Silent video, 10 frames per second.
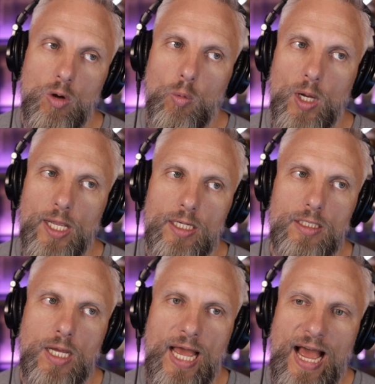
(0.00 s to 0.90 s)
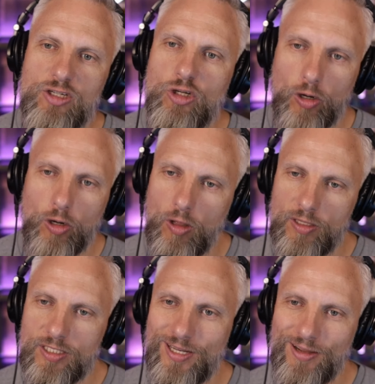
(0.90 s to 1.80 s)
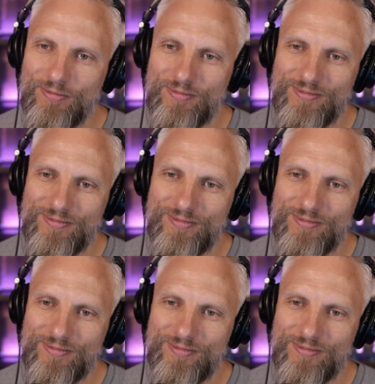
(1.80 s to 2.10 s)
What, how'd you learn all this stuff?